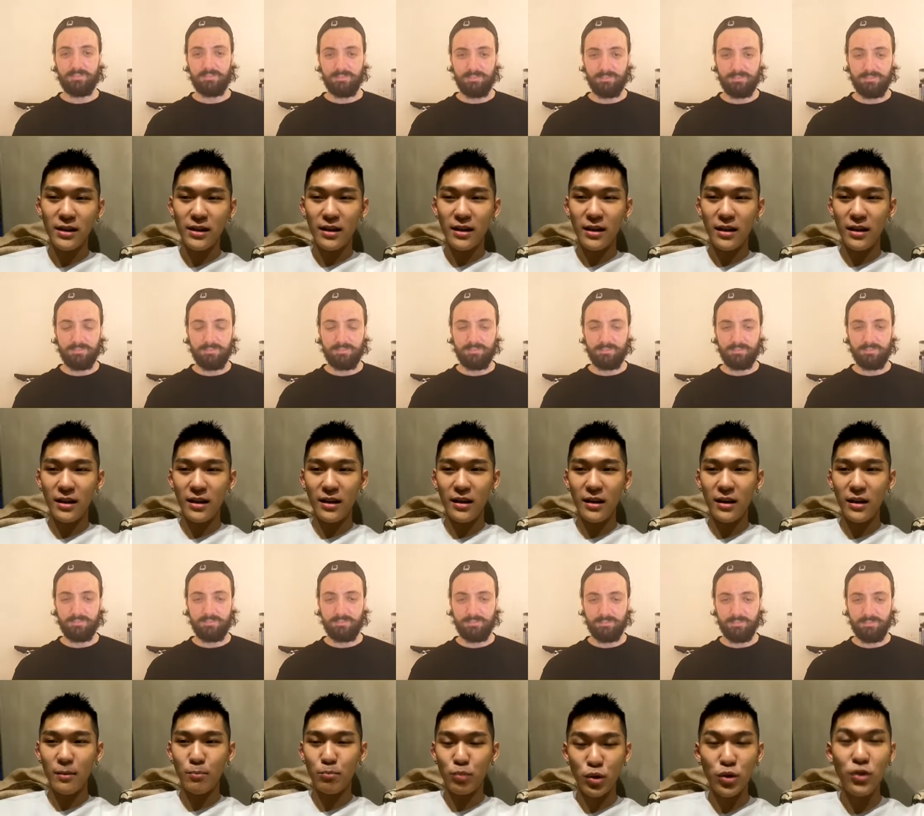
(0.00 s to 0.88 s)
Speaker 1: uh,
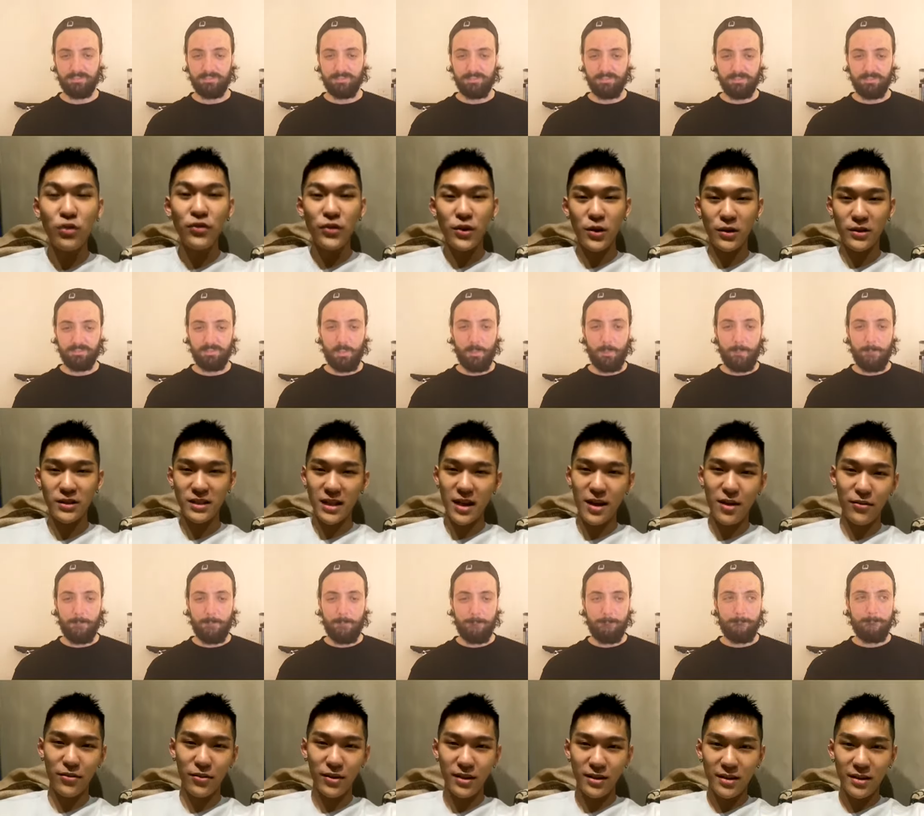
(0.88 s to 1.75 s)
prove
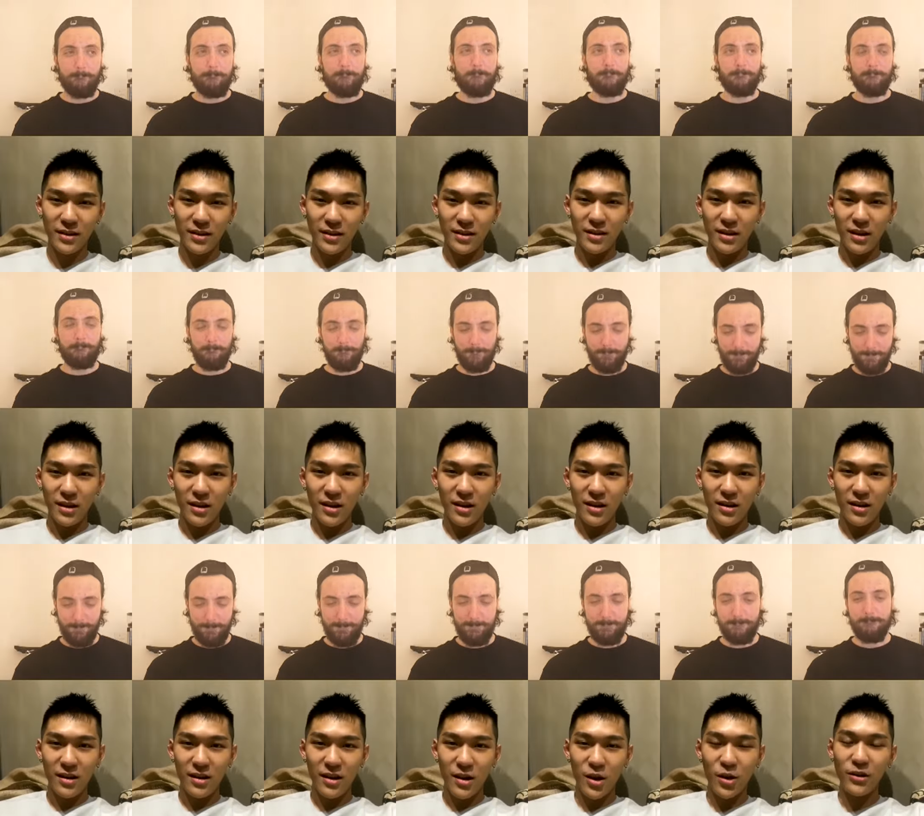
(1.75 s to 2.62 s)
yourself
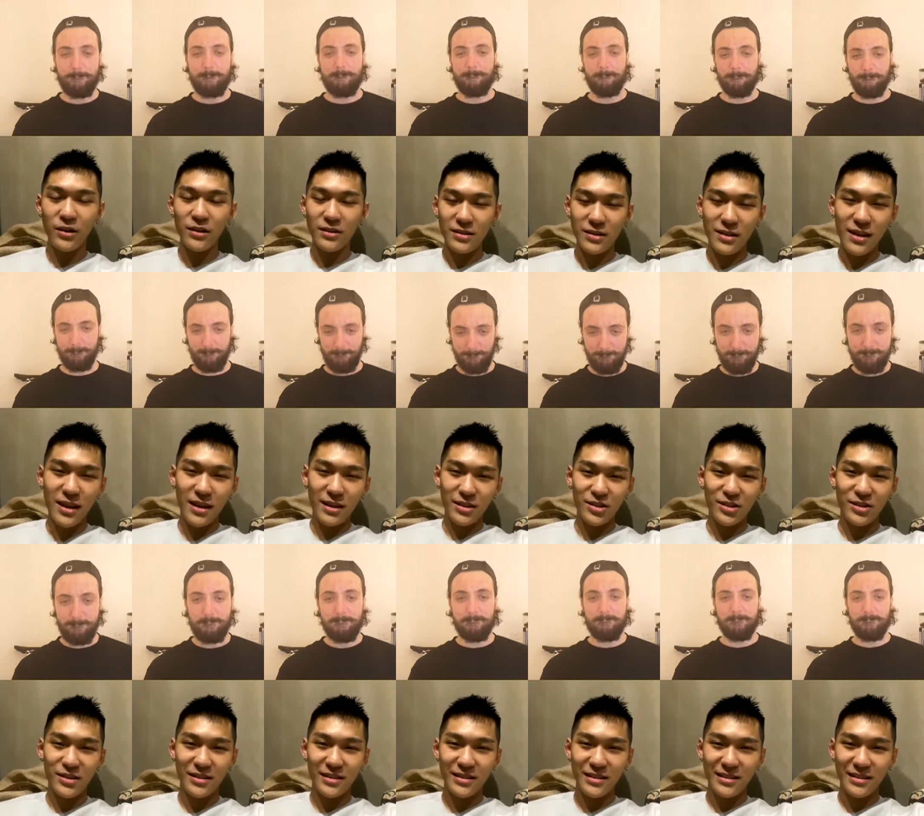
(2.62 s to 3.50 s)
on the stage.
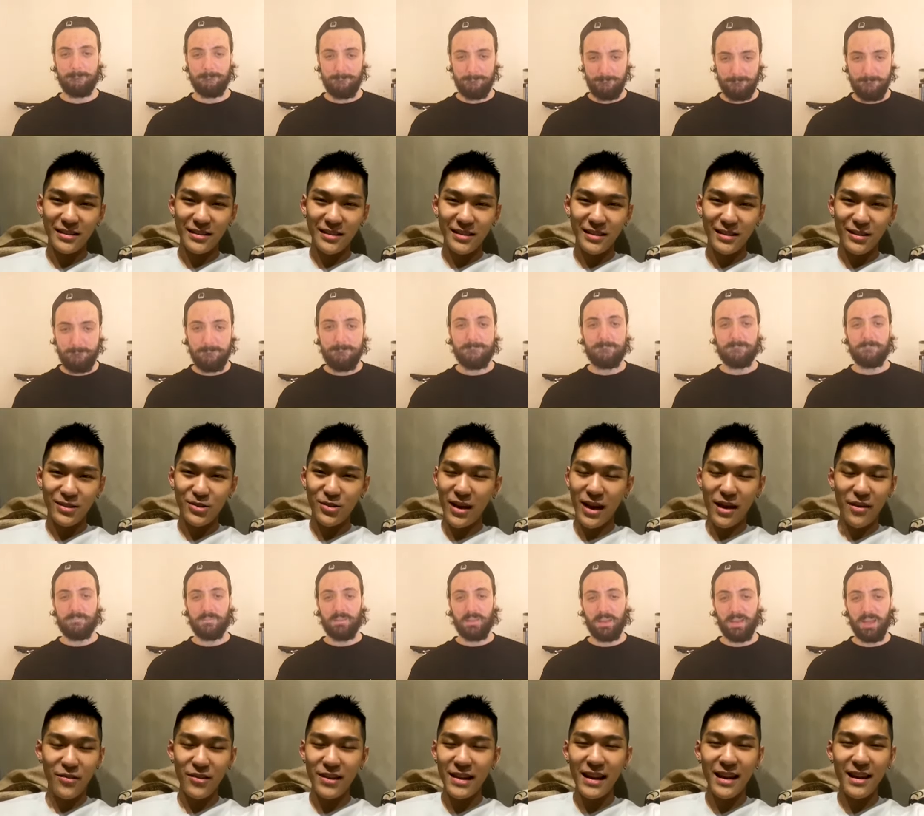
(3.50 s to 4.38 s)
So I
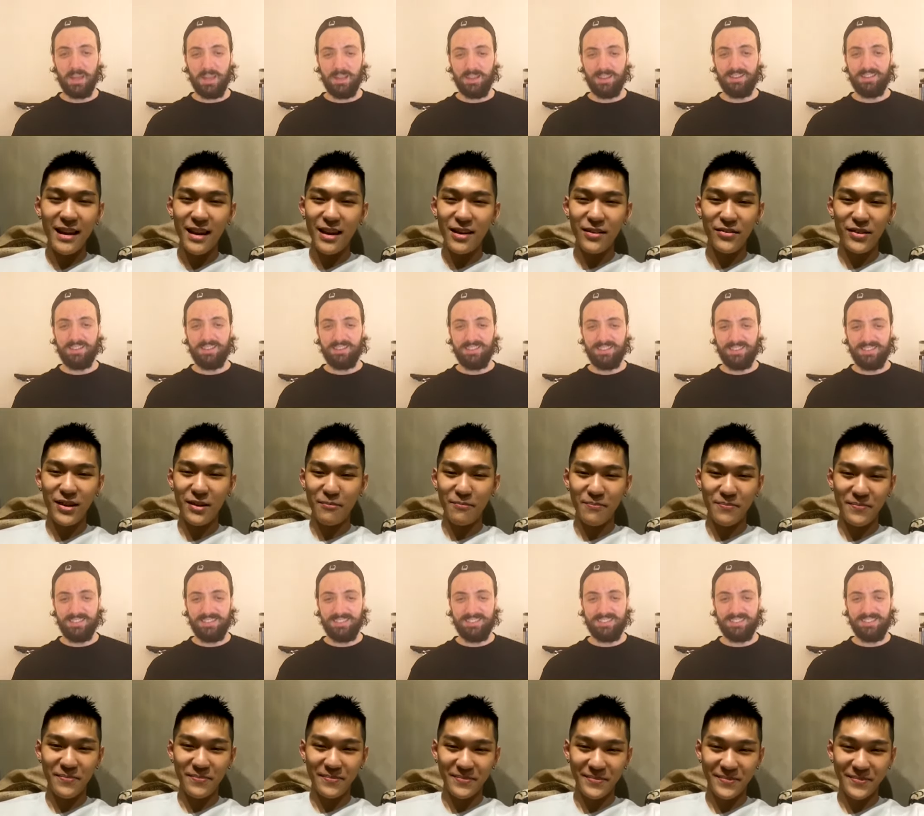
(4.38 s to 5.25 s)
really love him.
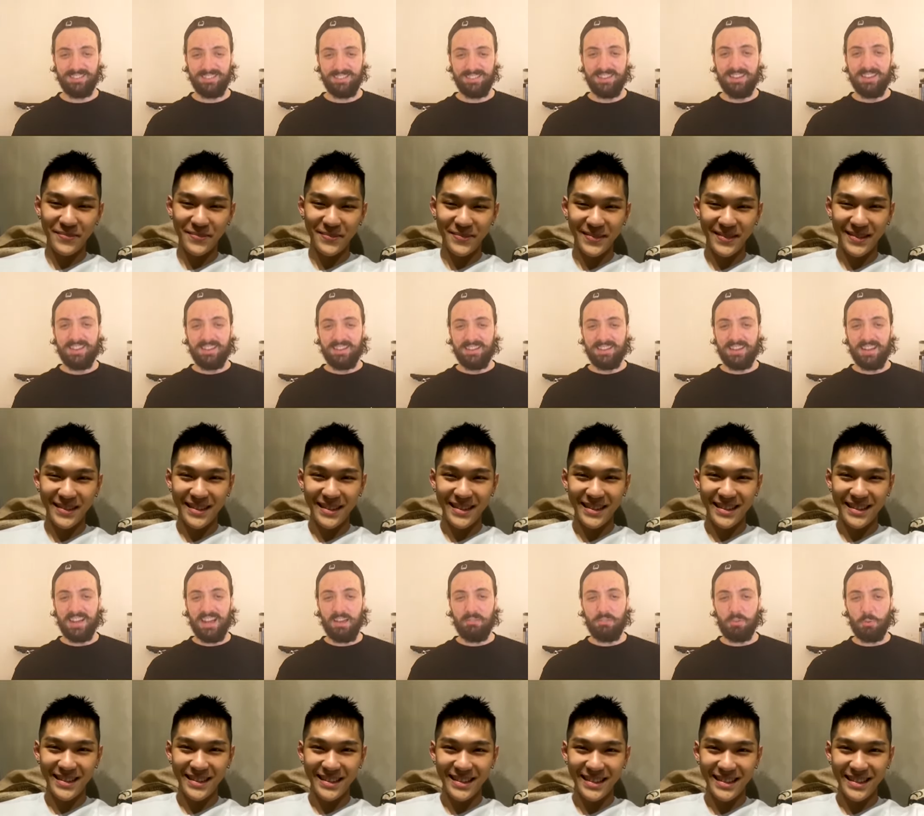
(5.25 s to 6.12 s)

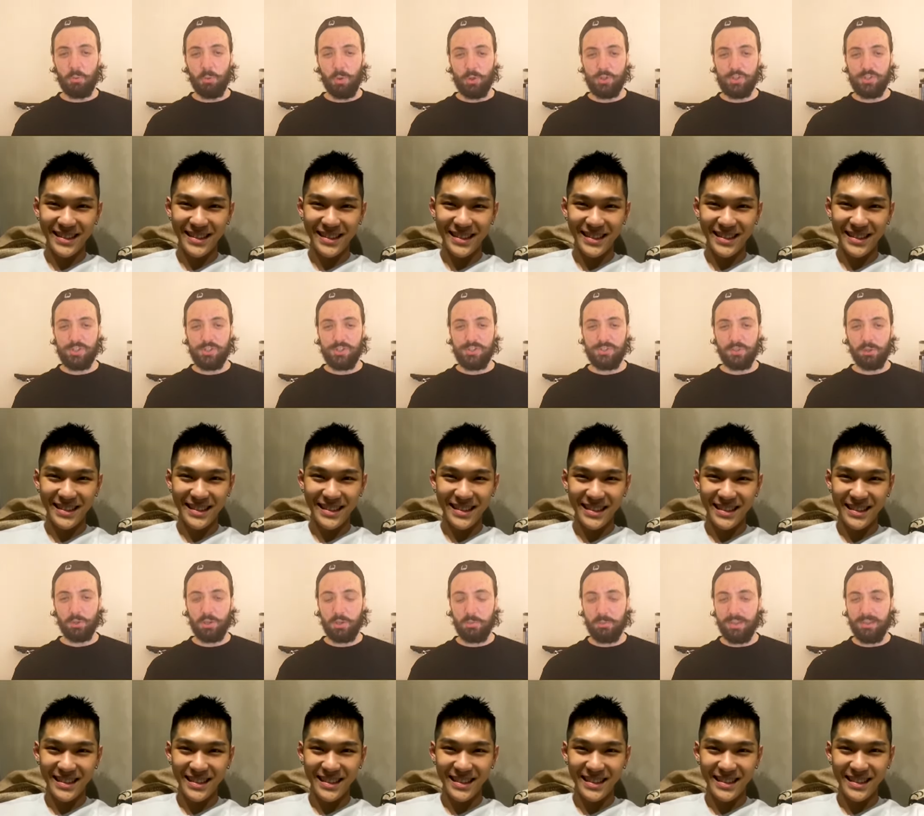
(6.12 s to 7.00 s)
Speaker 2: Have you watched his
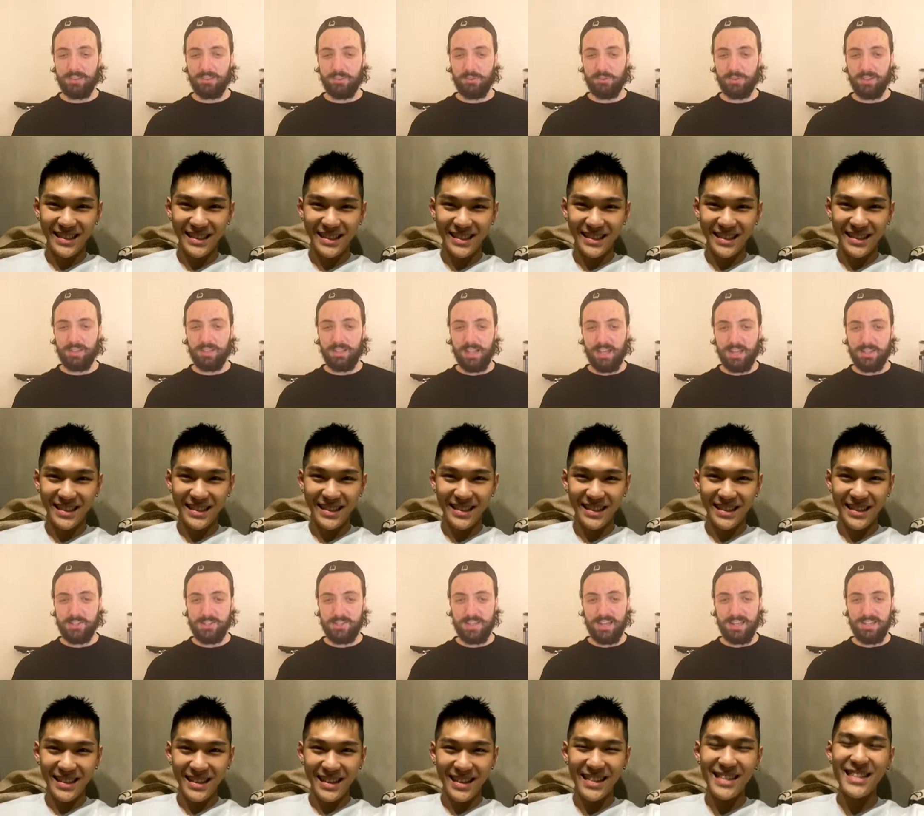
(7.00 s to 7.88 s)
documentary,
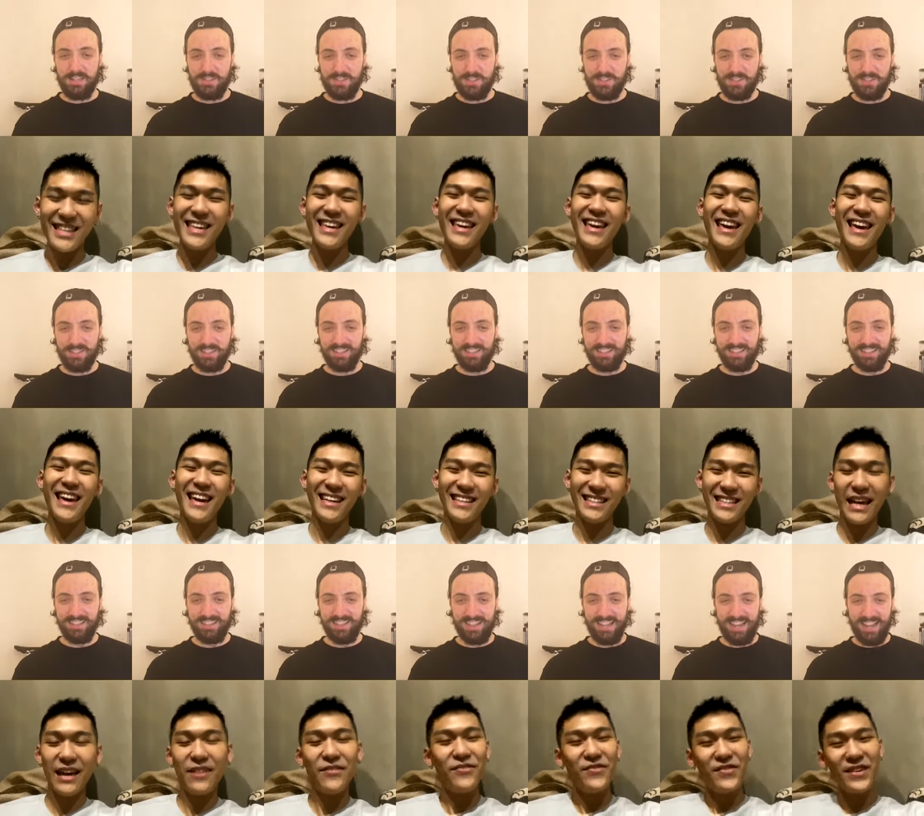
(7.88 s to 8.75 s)
Last Dance? Yes,
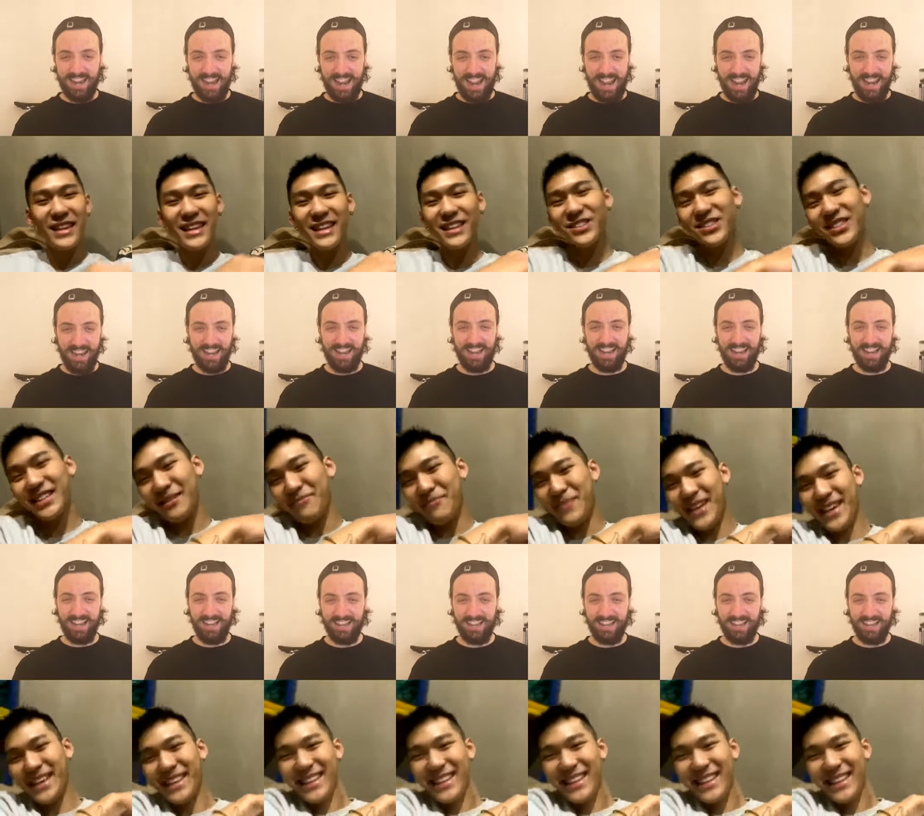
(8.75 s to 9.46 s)
Speaker 1: I finished it. Eh?